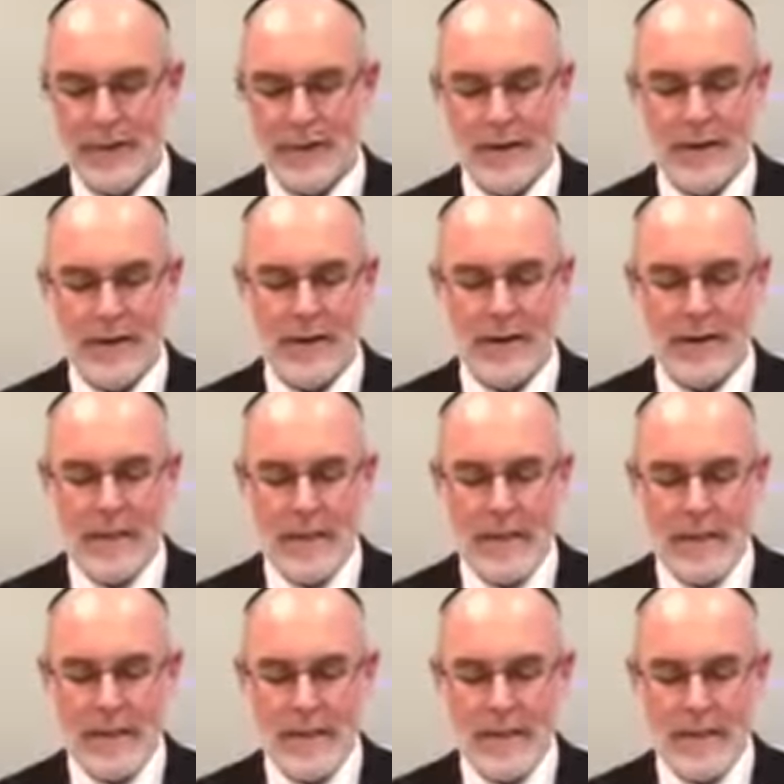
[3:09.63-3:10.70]

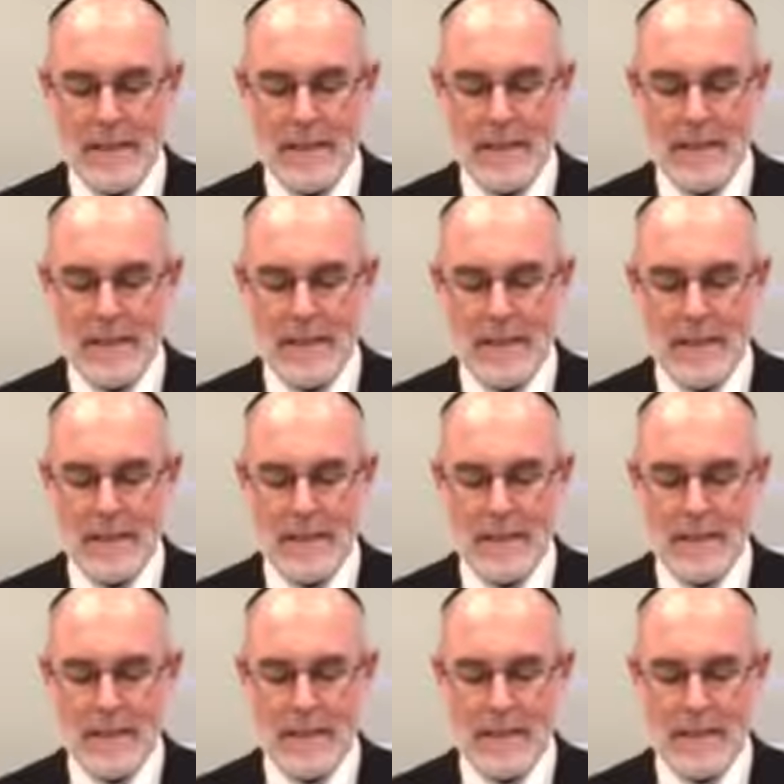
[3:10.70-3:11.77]

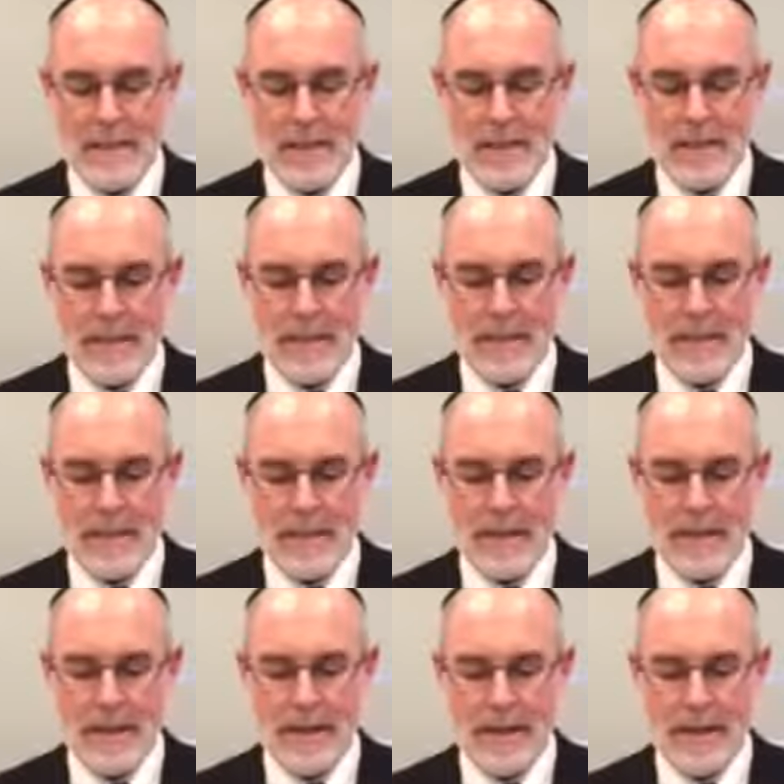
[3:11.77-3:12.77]
Nobody speaks.